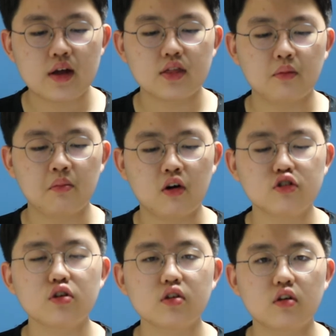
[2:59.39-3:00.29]
the
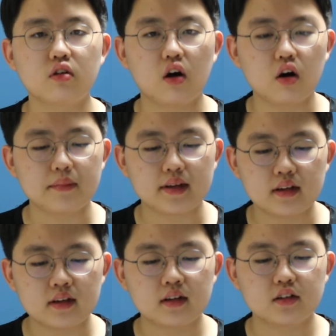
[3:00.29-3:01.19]
martial law army
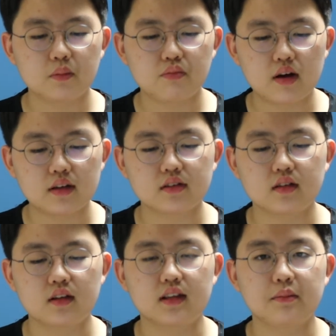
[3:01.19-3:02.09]
suppressed
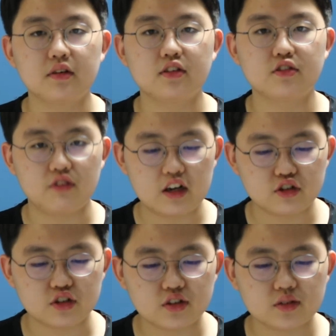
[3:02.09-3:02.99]
the
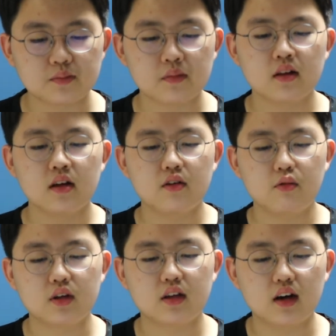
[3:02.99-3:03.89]
demonstrations
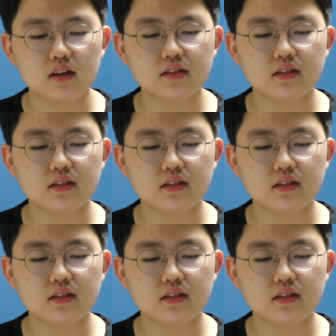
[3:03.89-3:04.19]
with guns.